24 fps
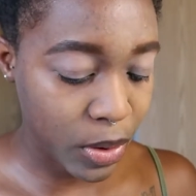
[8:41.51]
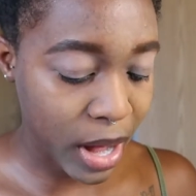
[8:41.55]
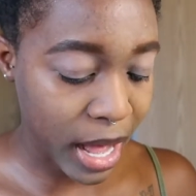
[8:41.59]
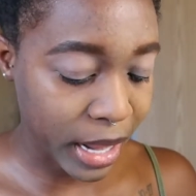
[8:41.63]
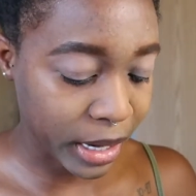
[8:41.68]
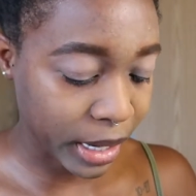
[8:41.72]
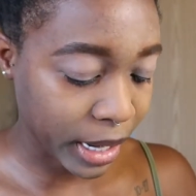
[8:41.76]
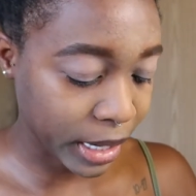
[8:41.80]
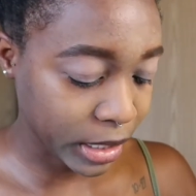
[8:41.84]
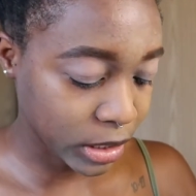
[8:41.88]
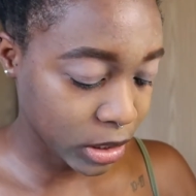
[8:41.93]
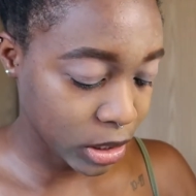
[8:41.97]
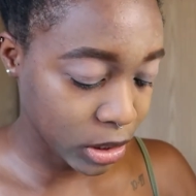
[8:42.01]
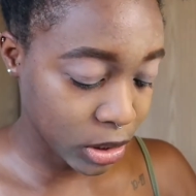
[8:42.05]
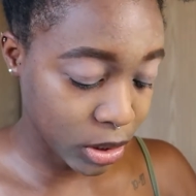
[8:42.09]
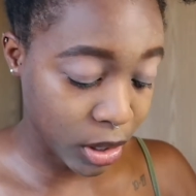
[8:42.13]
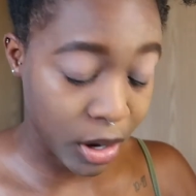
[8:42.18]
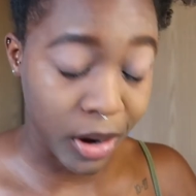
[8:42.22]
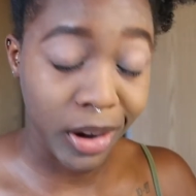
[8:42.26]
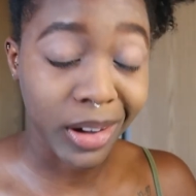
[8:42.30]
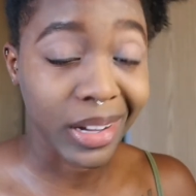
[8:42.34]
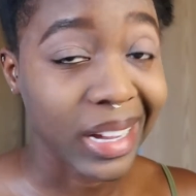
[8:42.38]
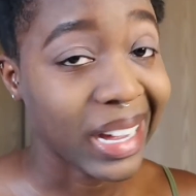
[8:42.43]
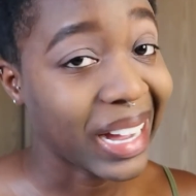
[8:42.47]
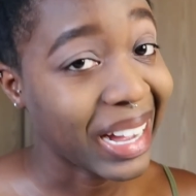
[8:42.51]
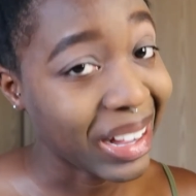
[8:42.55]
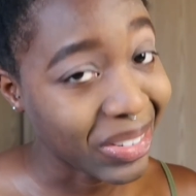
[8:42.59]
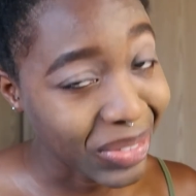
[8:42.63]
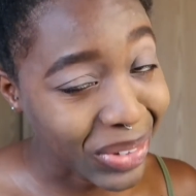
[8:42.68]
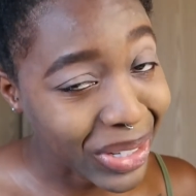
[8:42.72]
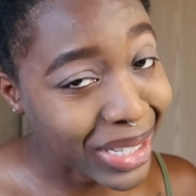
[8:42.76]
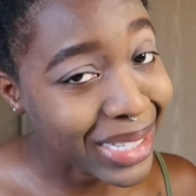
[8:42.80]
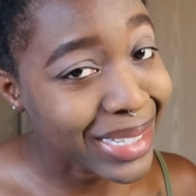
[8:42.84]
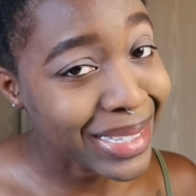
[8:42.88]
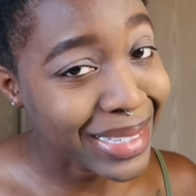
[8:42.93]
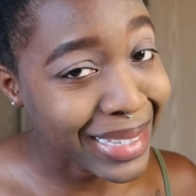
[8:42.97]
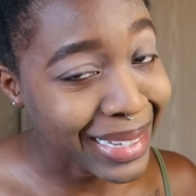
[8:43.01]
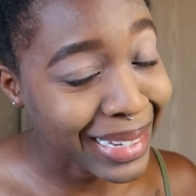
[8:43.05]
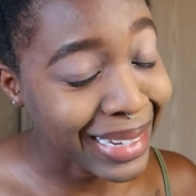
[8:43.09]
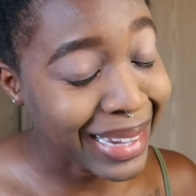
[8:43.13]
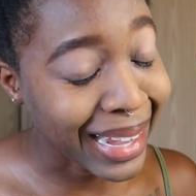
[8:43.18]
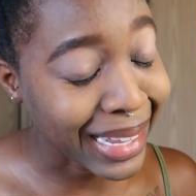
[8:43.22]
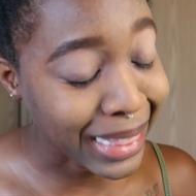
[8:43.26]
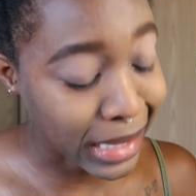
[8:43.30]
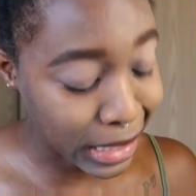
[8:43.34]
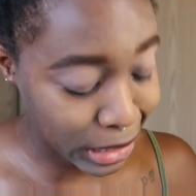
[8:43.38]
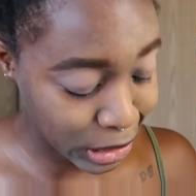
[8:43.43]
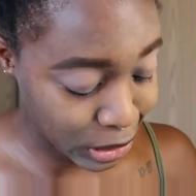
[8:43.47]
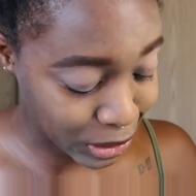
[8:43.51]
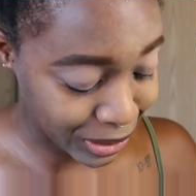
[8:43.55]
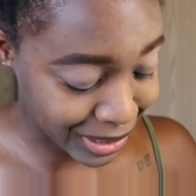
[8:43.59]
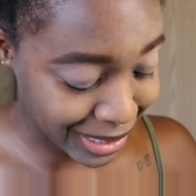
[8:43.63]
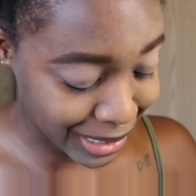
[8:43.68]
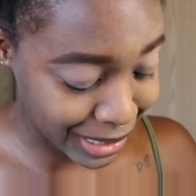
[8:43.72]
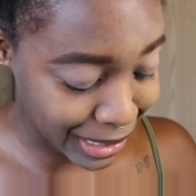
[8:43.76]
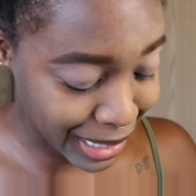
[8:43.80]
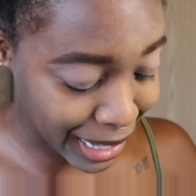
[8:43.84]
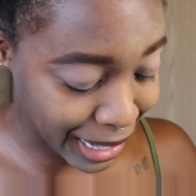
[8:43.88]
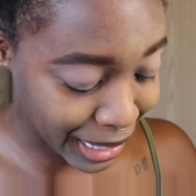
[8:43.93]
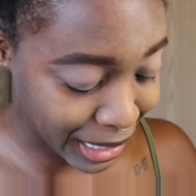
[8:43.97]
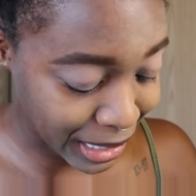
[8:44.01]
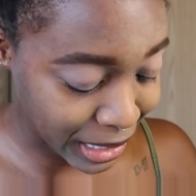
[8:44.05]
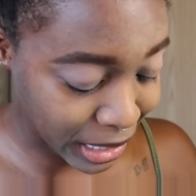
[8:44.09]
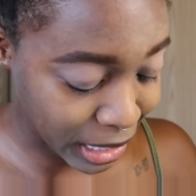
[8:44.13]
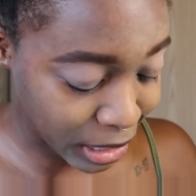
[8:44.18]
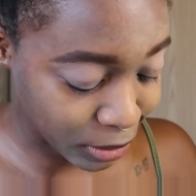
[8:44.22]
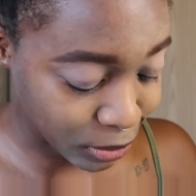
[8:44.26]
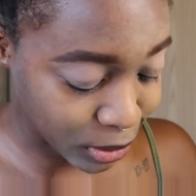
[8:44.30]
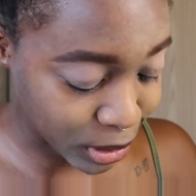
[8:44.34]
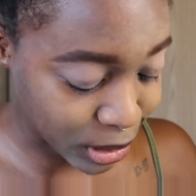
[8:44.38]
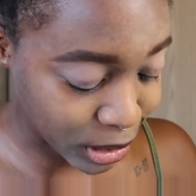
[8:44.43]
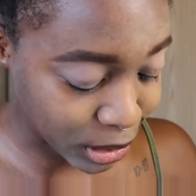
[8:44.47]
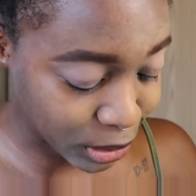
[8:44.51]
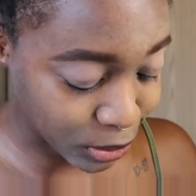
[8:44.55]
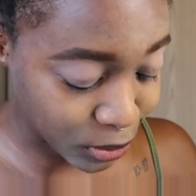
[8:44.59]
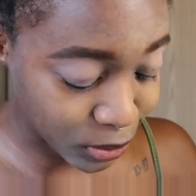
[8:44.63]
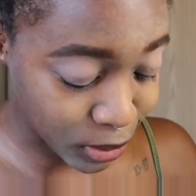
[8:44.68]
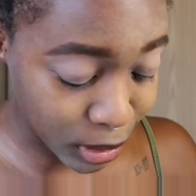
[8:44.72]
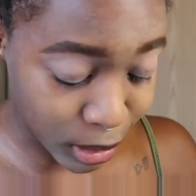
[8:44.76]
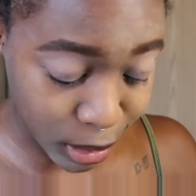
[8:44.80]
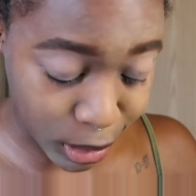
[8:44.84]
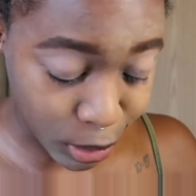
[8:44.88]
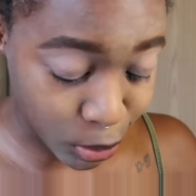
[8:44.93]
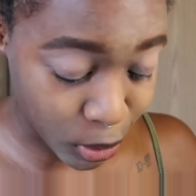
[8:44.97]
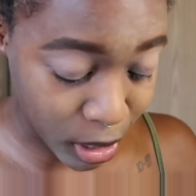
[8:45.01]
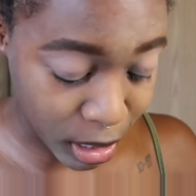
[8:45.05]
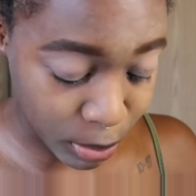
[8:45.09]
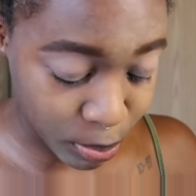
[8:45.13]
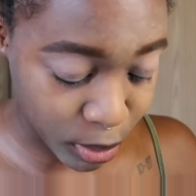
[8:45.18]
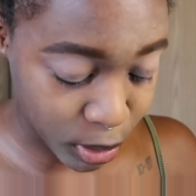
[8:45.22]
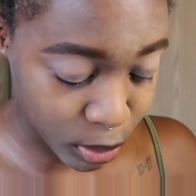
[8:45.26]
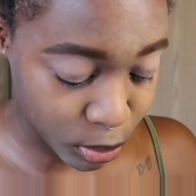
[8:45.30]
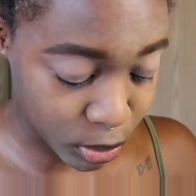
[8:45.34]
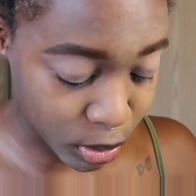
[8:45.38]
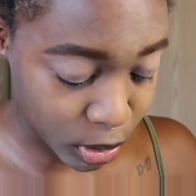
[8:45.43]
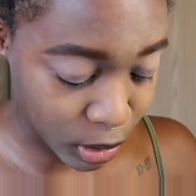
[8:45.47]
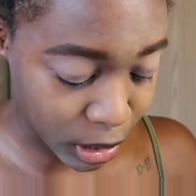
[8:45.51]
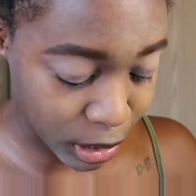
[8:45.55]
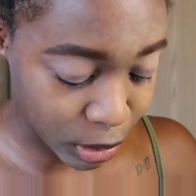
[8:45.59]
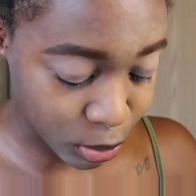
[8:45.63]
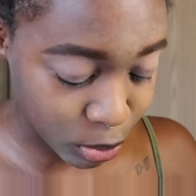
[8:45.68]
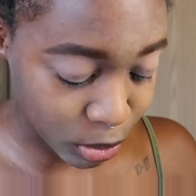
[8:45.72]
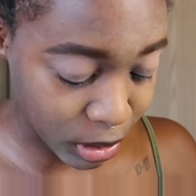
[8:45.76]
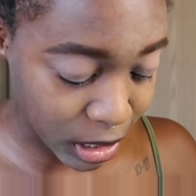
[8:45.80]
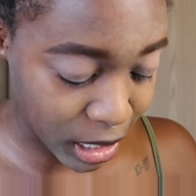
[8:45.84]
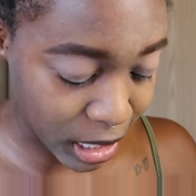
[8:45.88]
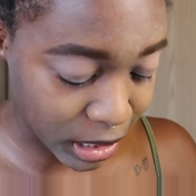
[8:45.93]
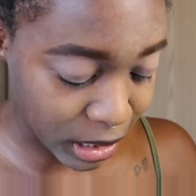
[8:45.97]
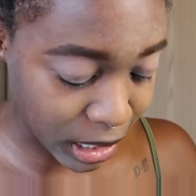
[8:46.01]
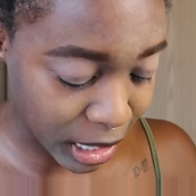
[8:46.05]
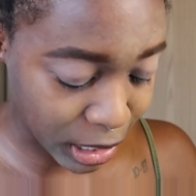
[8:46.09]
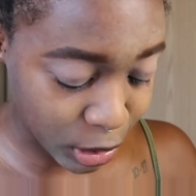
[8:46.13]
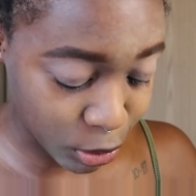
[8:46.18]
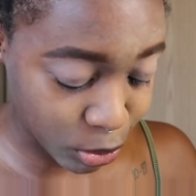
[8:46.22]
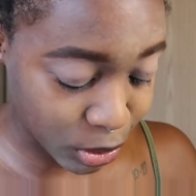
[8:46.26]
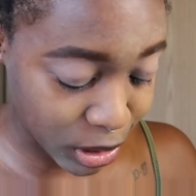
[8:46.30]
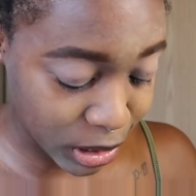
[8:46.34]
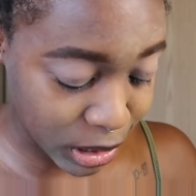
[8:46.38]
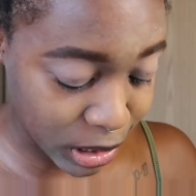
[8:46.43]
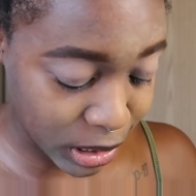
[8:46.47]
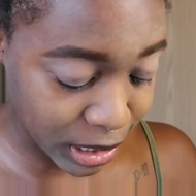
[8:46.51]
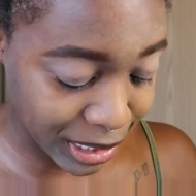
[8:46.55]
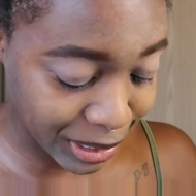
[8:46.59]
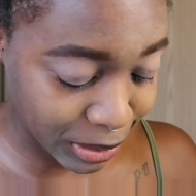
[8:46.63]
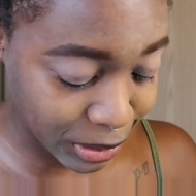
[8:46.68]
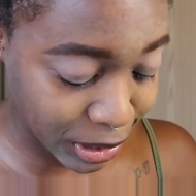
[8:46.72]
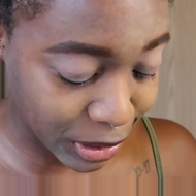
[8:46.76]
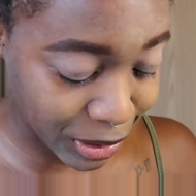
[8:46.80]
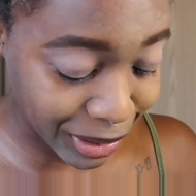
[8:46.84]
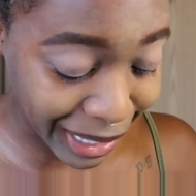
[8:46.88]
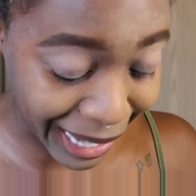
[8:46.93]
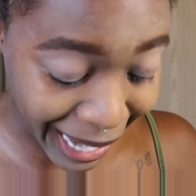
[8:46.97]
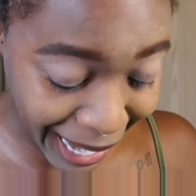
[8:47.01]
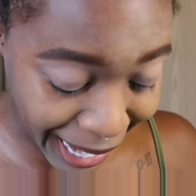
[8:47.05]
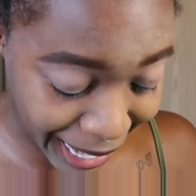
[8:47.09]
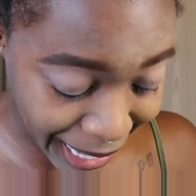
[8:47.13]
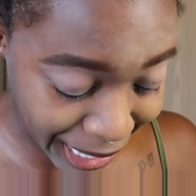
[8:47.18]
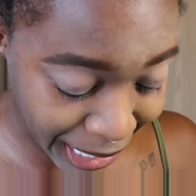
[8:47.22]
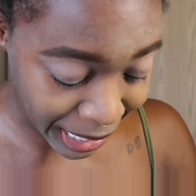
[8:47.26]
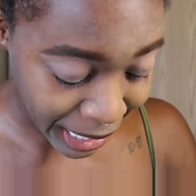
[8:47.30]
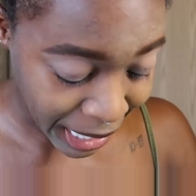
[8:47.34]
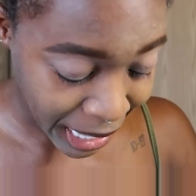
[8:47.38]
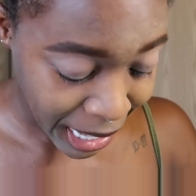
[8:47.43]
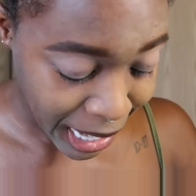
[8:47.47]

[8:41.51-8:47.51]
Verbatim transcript: I like to talk, obviously. I think y'all see that in every single video I post, so I don't I don't need to tell y'all that.